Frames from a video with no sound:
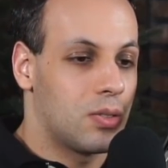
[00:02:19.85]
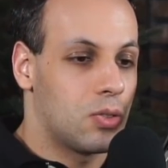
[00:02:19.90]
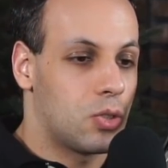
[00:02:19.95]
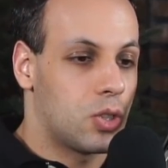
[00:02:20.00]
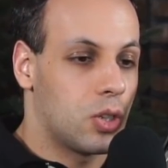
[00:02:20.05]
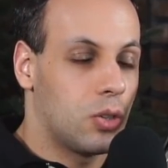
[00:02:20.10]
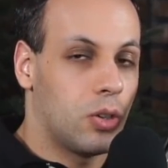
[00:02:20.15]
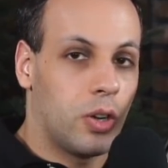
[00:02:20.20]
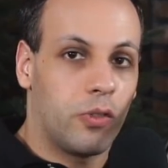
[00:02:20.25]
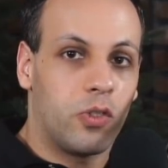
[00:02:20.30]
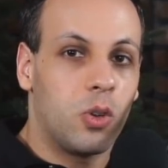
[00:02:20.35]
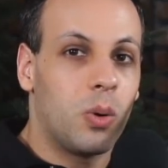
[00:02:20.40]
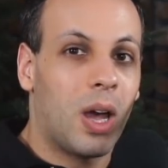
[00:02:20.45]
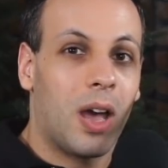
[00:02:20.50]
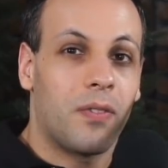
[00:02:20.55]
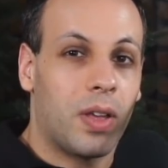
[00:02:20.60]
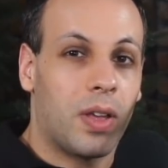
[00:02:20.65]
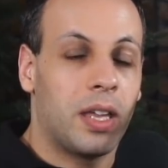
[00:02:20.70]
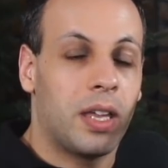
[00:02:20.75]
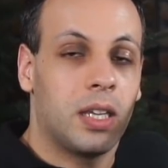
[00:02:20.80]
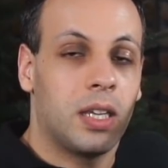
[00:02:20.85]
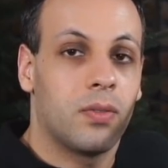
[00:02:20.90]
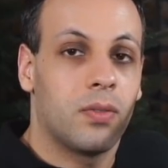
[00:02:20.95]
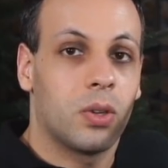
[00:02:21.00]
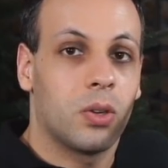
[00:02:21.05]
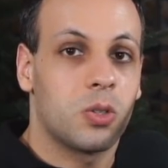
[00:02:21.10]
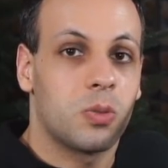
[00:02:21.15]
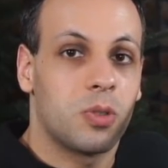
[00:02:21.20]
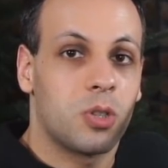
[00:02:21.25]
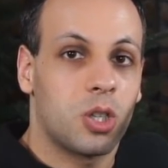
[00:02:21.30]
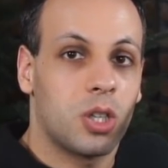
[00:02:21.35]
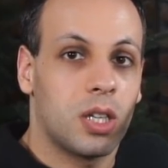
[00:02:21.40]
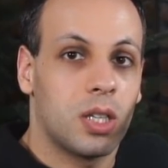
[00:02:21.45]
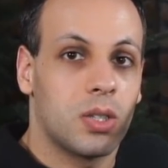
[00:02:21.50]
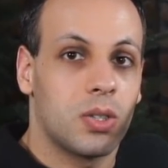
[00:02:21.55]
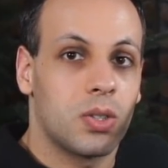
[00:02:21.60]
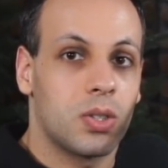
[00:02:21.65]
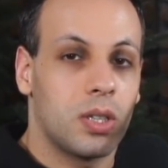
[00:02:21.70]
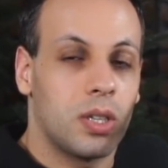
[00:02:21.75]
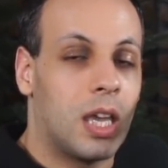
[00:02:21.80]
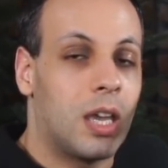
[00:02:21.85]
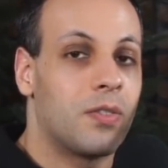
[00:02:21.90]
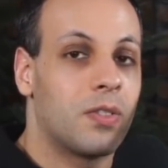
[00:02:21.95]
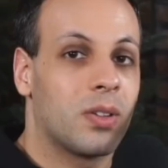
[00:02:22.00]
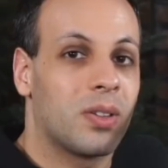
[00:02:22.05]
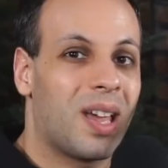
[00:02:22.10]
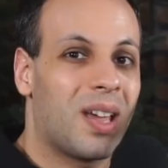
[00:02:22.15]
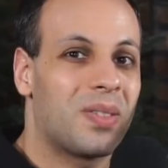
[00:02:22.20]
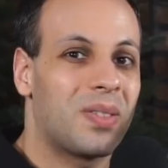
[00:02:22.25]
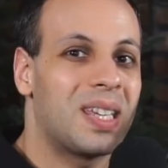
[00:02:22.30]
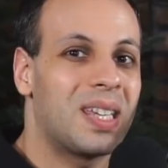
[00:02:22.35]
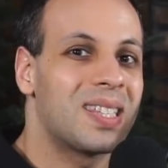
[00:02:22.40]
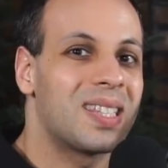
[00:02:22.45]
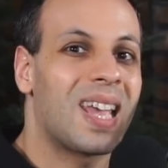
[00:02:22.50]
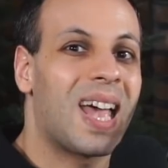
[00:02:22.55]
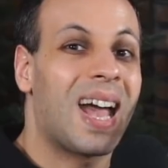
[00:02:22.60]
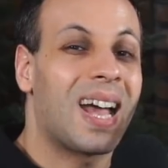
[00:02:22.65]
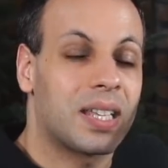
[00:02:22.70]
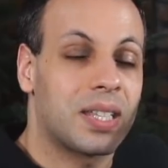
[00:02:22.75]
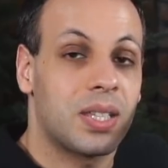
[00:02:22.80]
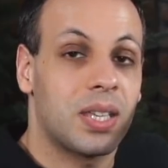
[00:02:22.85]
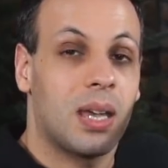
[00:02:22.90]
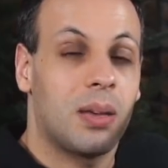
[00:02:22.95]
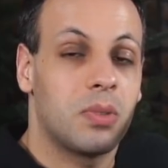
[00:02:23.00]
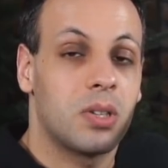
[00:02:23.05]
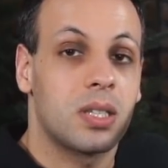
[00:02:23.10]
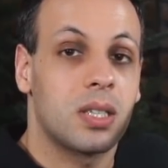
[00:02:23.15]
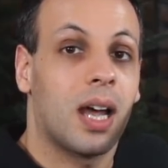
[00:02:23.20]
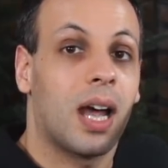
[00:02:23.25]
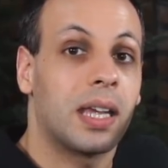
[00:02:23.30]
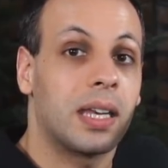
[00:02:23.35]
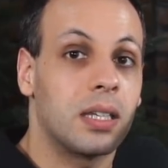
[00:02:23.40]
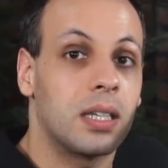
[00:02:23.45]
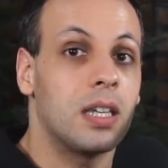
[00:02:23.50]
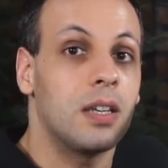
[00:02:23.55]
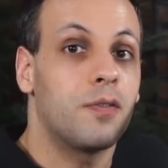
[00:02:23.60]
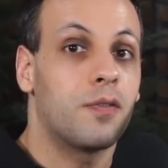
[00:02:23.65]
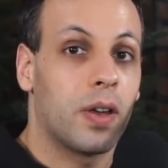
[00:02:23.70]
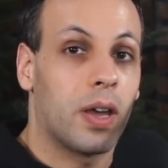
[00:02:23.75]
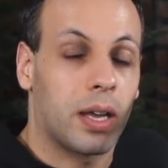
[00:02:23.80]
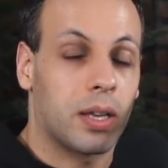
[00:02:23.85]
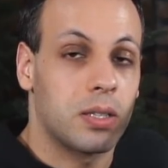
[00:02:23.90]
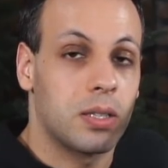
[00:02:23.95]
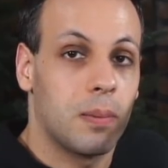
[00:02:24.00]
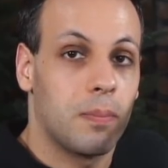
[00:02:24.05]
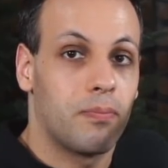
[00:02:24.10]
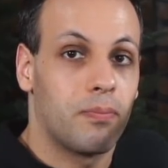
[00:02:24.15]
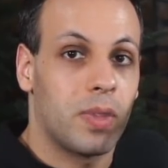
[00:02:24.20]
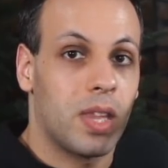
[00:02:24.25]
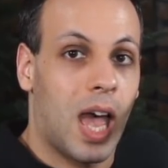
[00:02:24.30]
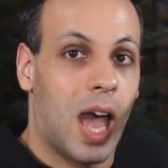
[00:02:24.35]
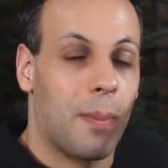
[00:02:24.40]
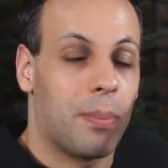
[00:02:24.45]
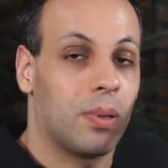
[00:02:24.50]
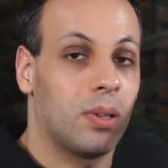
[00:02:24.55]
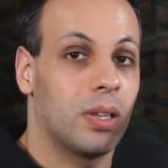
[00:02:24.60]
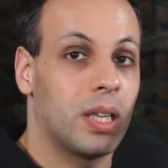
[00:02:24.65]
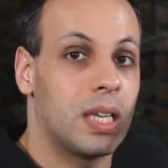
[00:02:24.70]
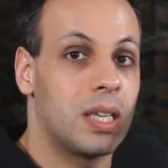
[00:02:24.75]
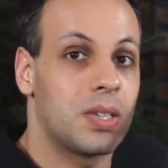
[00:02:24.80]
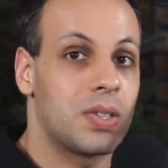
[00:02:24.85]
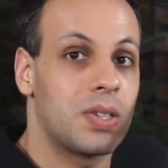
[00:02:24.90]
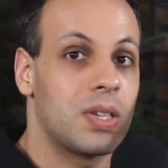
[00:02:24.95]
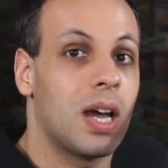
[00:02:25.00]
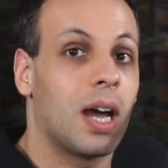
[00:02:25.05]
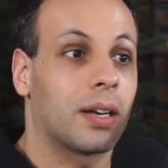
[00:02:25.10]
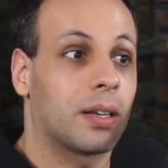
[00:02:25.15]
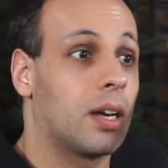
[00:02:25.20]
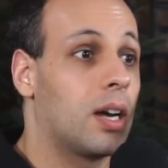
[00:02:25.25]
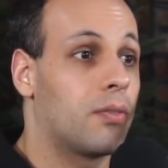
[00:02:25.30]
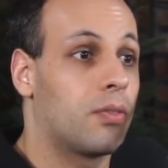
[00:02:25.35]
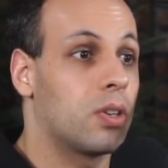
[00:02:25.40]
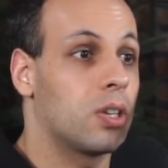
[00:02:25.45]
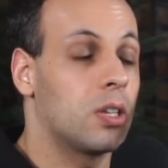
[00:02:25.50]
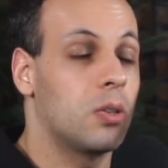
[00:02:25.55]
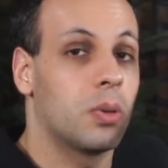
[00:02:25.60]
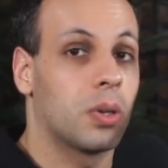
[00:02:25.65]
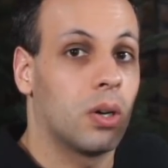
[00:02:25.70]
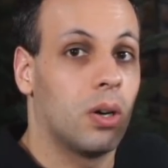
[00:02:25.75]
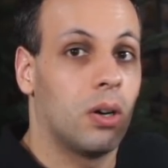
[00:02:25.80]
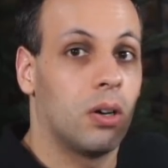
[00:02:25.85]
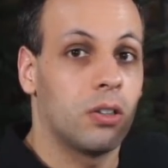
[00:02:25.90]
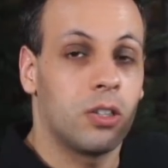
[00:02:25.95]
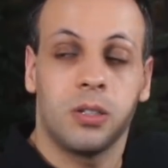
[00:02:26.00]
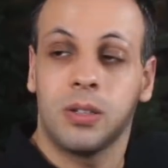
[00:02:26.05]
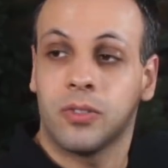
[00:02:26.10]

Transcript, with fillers: So if you have any of those machines, even though they have the exact same design defect, Apple is not covering you at all.